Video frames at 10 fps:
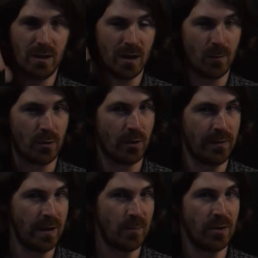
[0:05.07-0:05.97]
We're going to
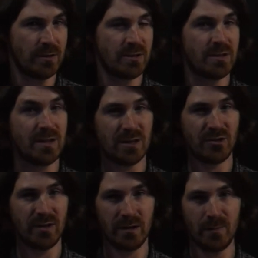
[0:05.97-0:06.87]
think about
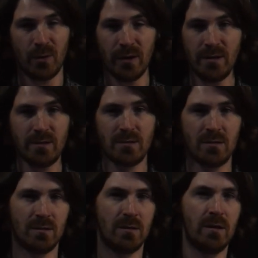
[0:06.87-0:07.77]
stationary points
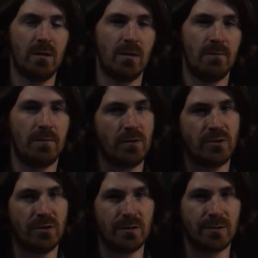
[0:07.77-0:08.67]
of
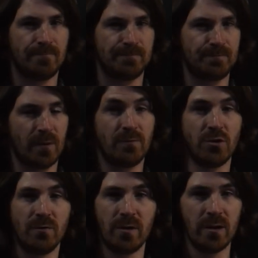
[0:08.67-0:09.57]
functions of two
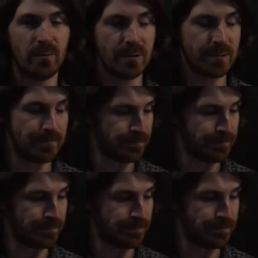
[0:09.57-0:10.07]
variables.